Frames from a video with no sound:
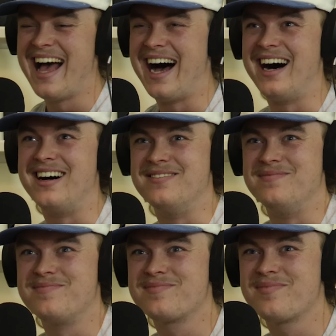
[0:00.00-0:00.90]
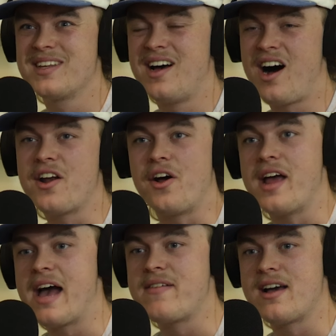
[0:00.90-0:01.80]
I don't know.
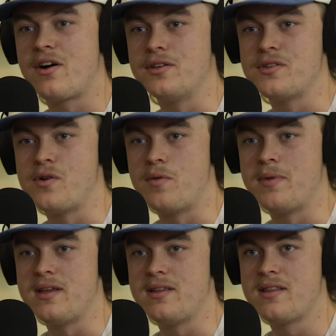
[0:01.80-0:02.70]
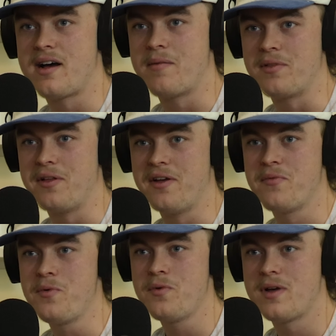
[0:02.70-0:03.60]
Having our own store would be
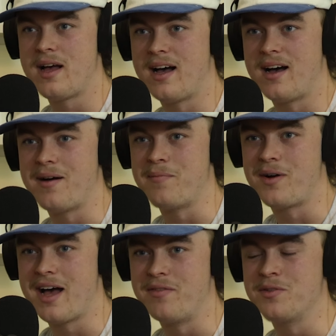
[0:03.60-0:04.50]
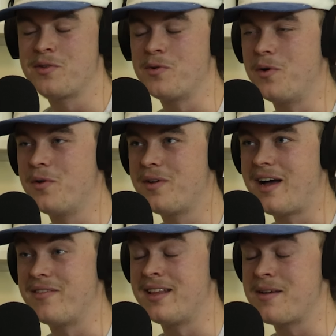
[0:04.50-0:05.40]
unbelievable. I
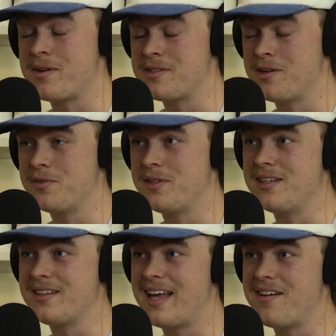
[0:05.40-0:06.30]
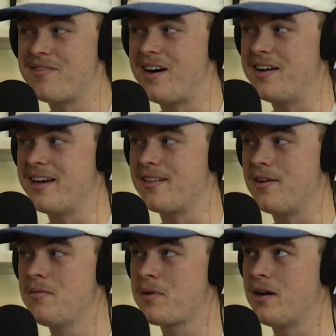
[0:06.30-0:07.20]
haven't let myself think that far down the
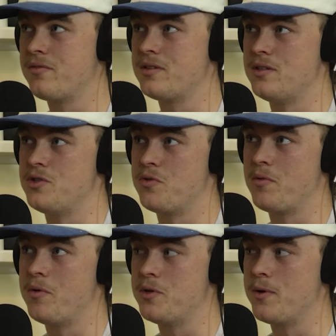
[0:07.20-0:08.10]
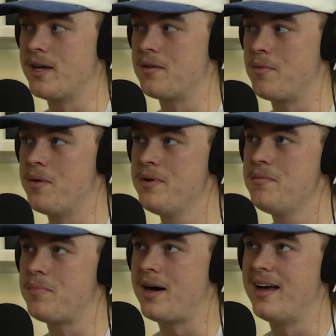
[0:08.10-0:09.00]
line. I'm kind of just enjoying what we're doing at the
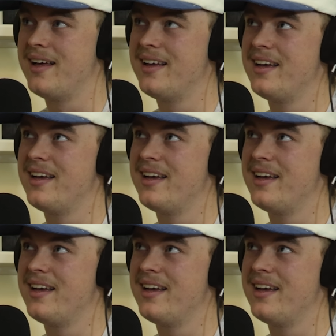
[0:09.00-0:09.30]
moment. But